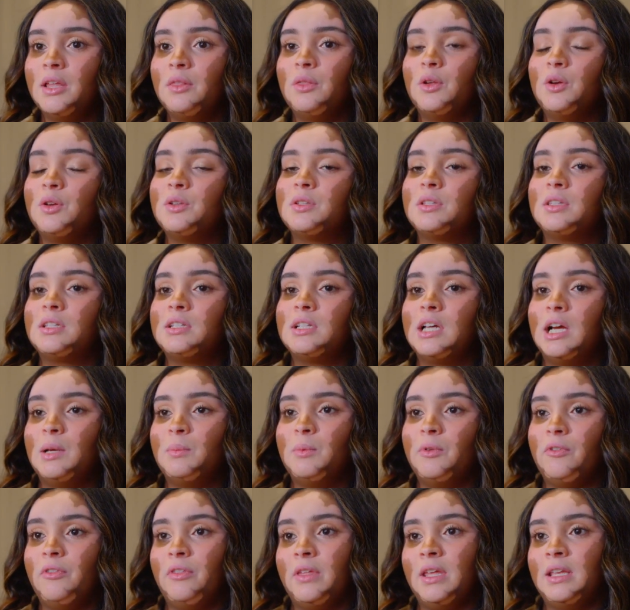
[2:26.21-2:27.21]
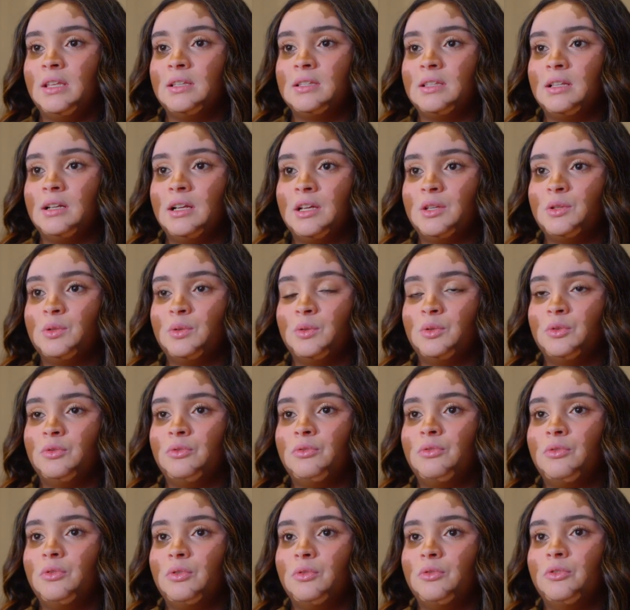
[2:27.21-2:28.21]
those are the type of things that I sort
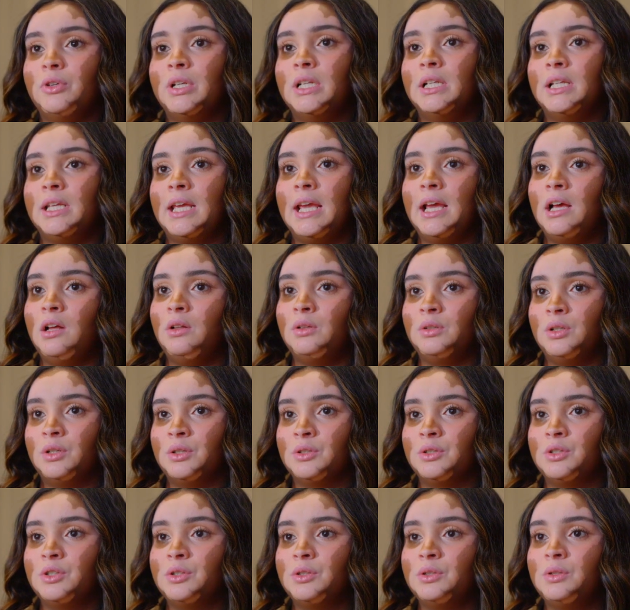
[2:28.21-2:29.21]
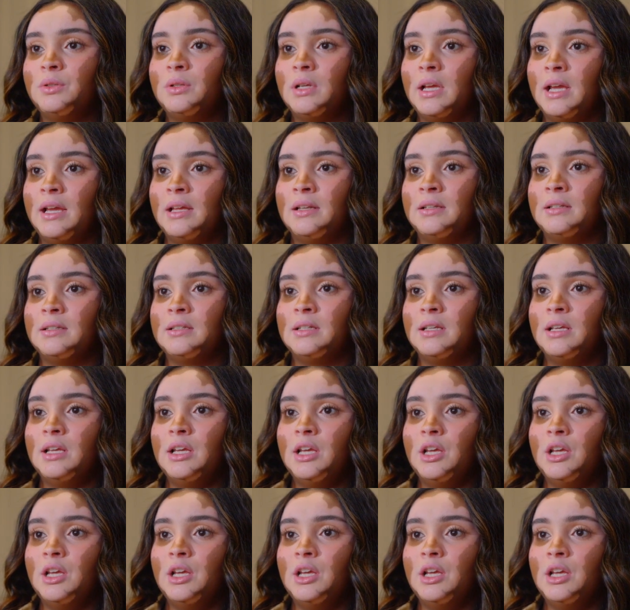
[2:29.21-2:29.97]
of really held on to and